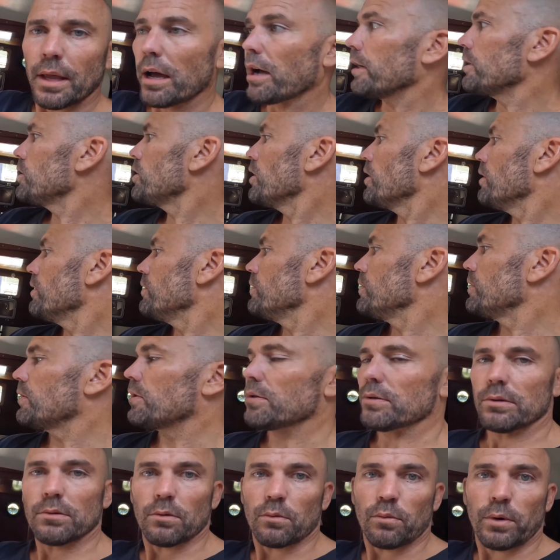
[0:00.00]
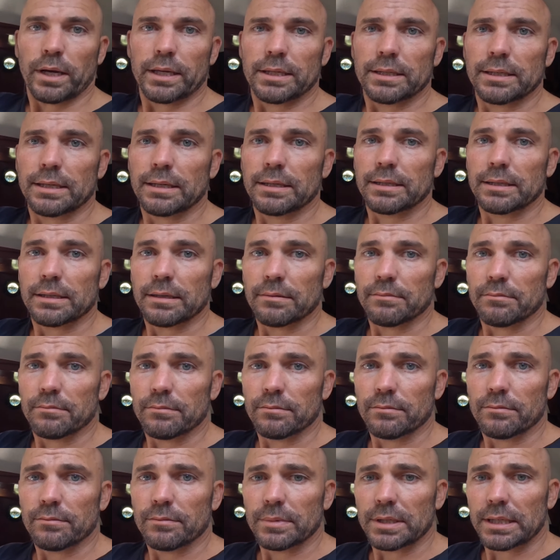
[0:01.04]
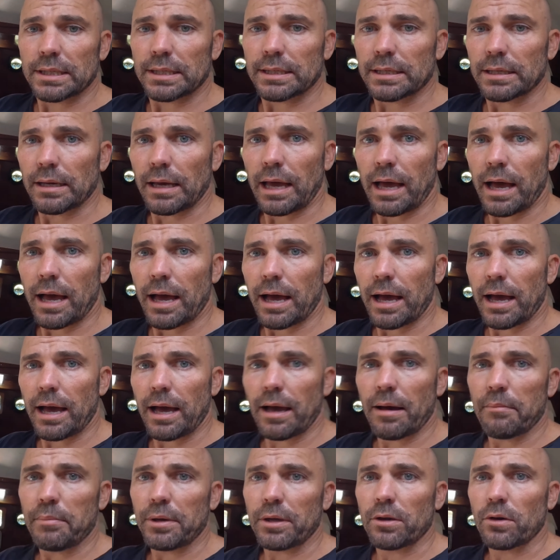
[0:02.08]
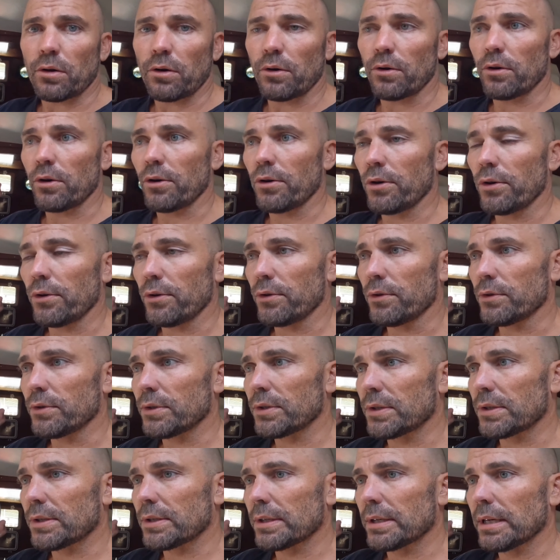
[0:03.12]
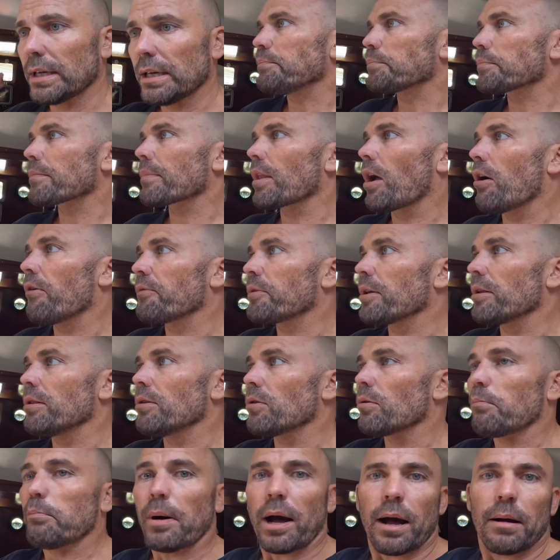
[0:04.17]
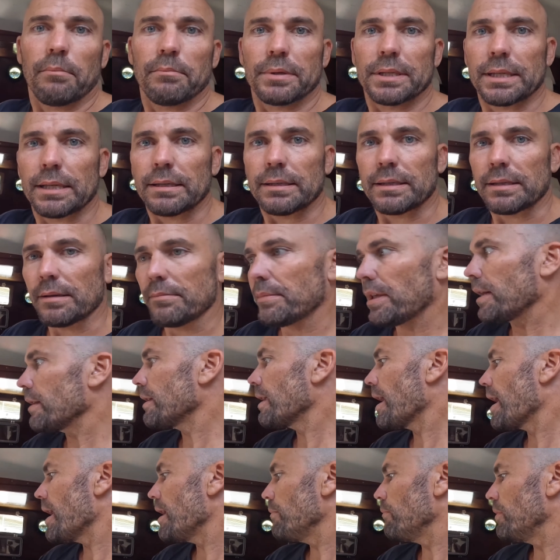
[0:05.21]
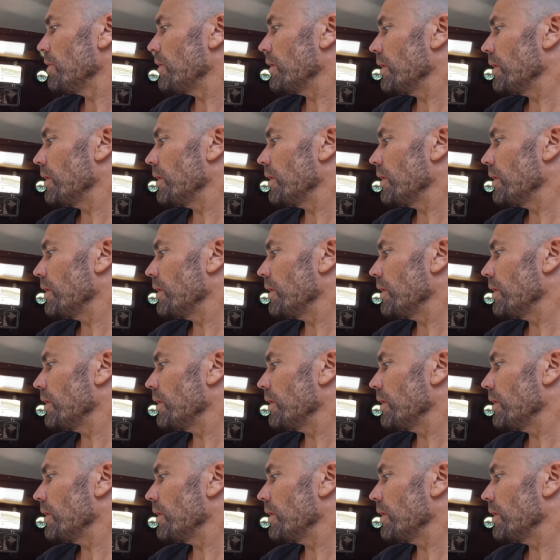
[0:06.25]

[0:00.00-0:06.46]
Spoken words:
I chose West Systems because of the little pump system that came with